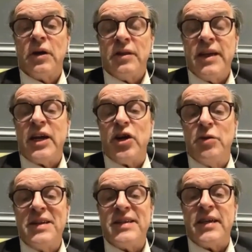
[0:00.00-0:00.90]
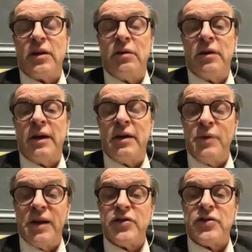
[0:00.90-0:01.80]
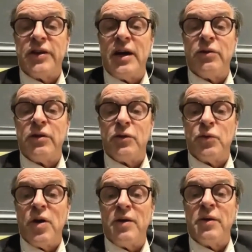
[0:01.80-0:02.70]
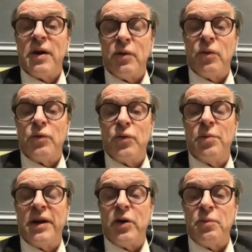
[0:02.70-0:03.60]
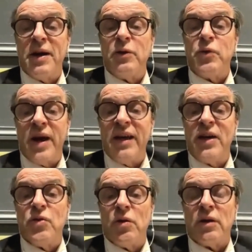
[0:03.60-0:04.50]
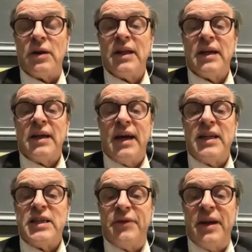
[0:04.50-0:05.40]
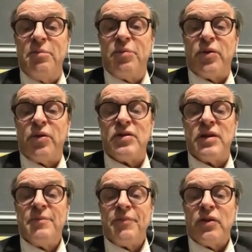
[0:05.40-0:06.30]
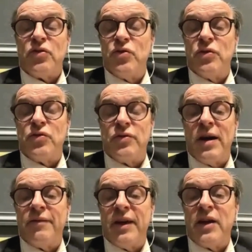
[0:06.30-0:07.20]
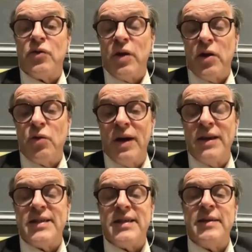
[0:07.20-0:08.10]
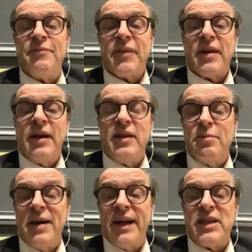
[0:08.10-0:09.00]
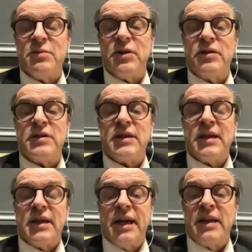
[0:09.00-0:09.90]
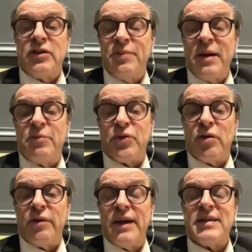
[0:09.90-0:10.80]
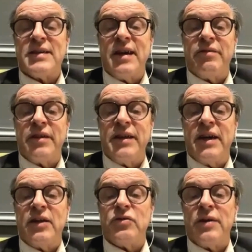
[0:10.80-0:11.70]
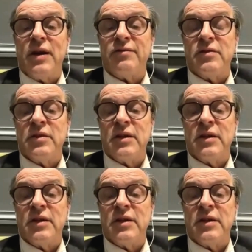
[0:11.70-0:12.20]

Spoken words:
the economy is circular, and we understand now the women and men, we are equal, and it's very important to have equality in the management and to make progress every year, to have